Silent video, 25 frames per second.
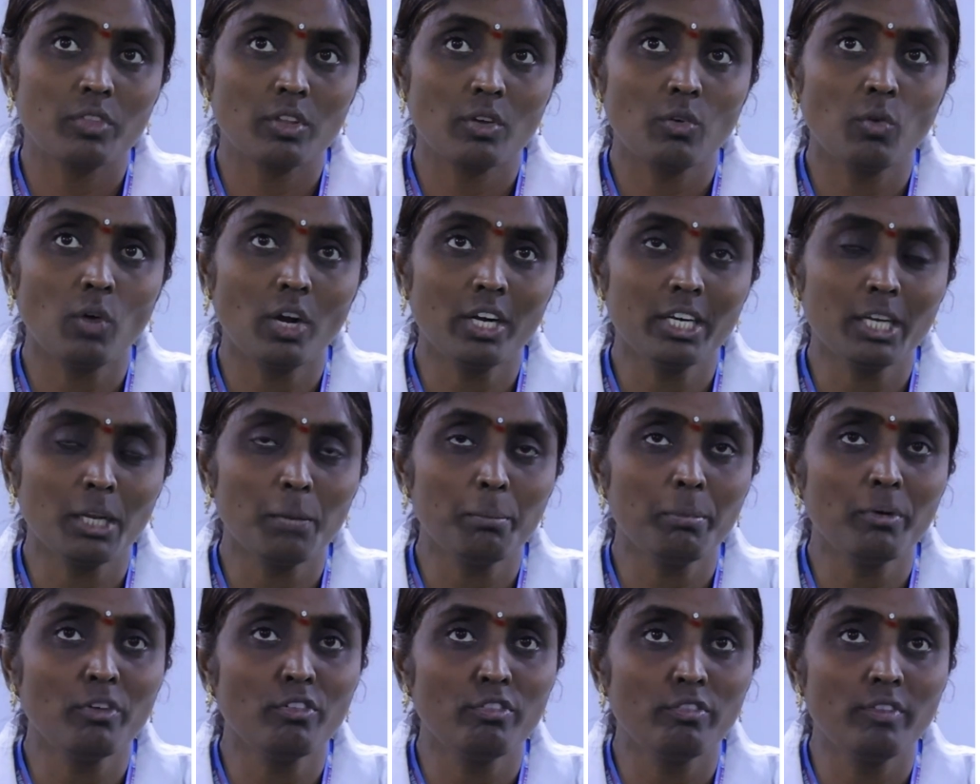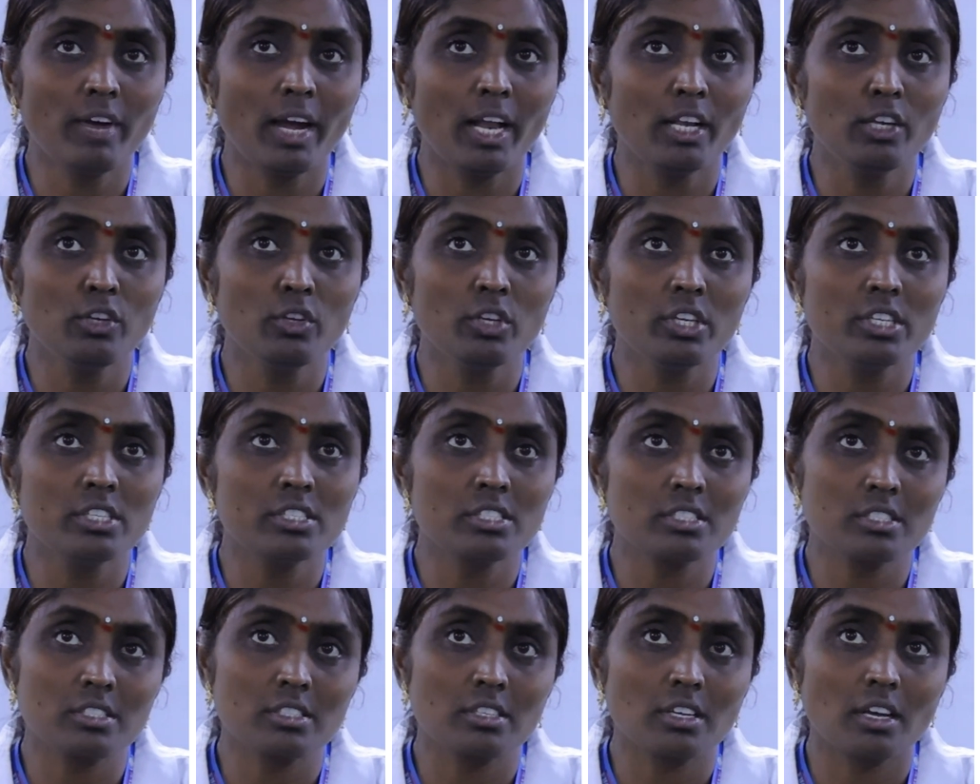what type of value
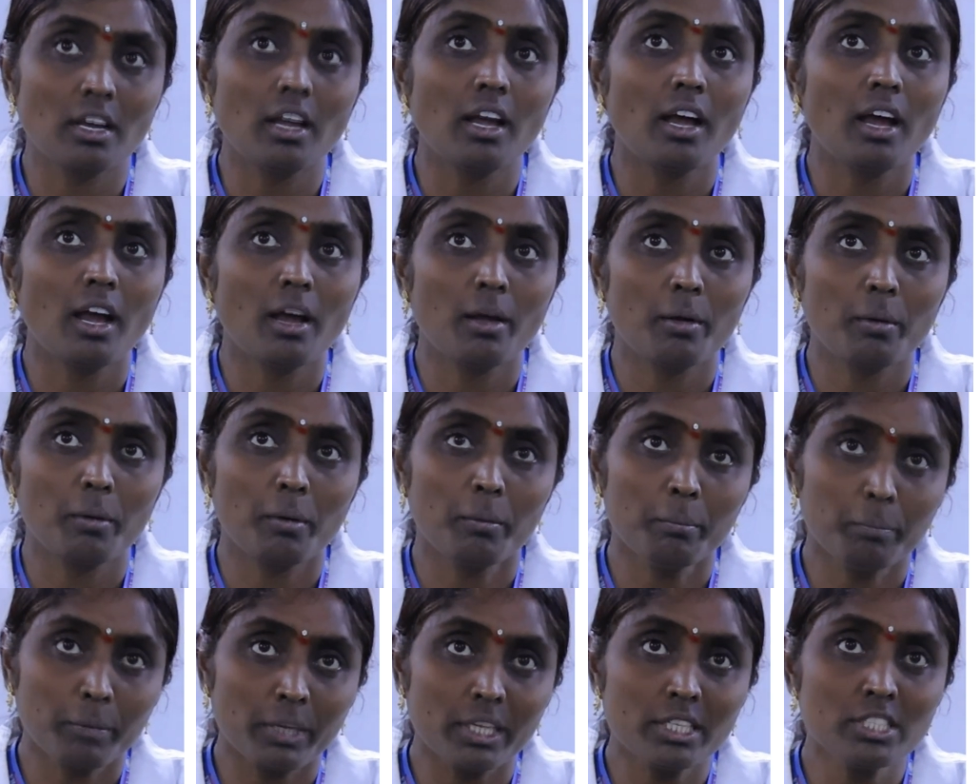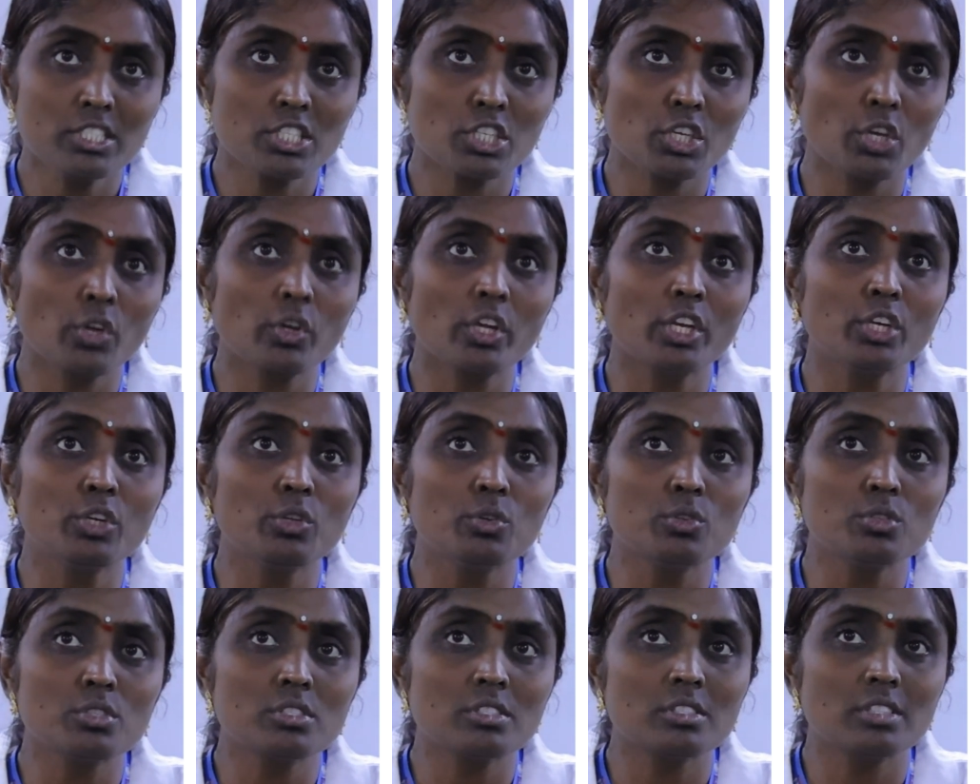is means, you can
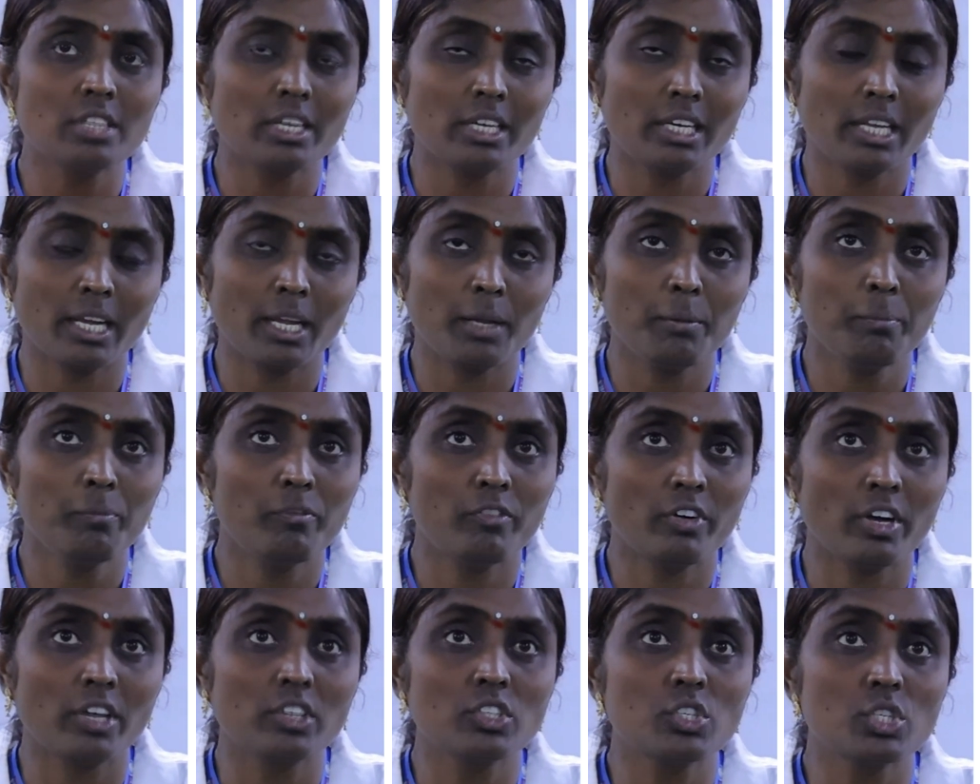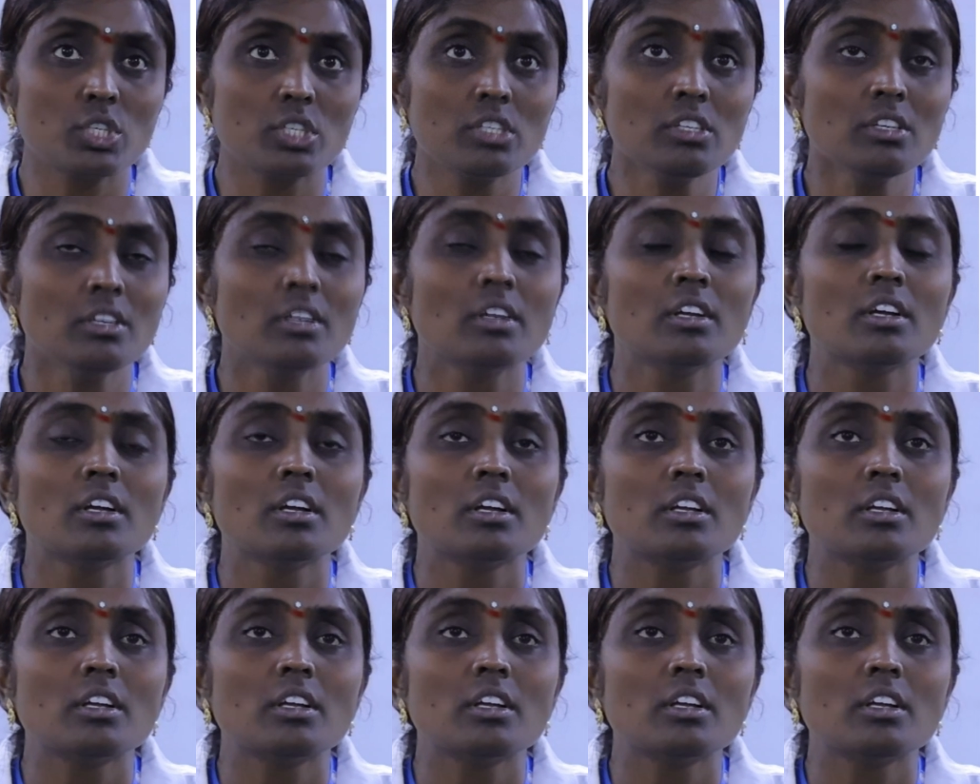use the type function.